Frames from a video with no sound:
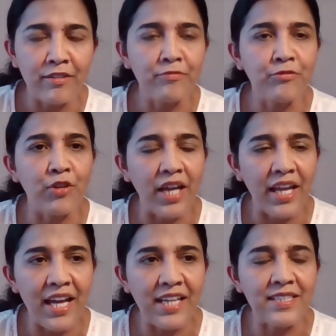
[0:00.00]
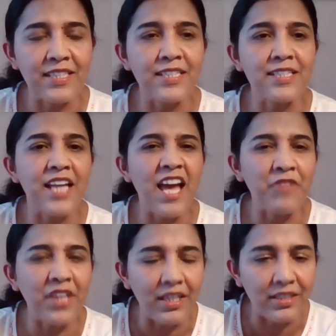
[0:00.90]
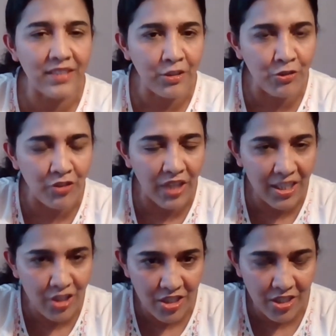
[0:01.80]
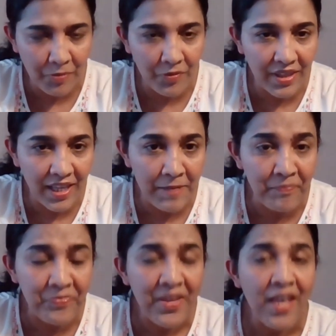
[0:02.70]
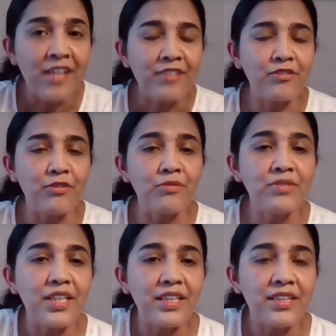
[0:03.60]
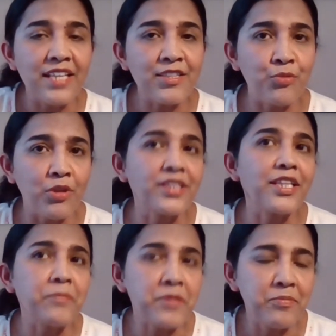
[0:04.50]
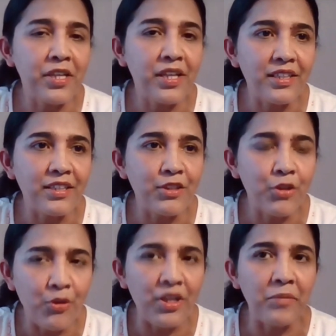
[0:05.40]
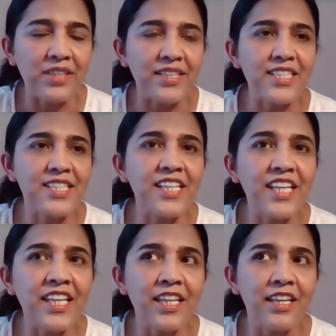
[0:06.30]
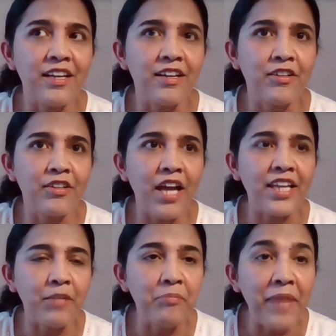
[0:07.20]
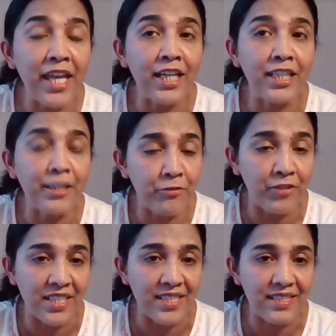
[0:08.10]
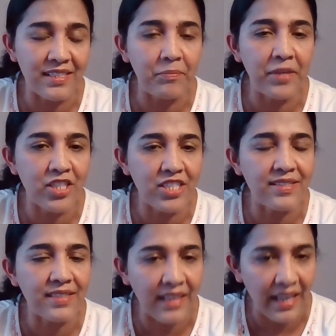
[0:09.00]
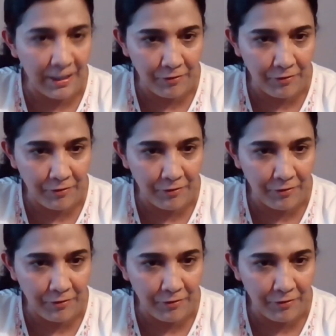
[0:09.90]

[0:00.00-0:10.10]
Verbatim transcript: for dialysis and having a good relationship with them. So that's what keeps me going, because I see I can make a difference in the patient's life.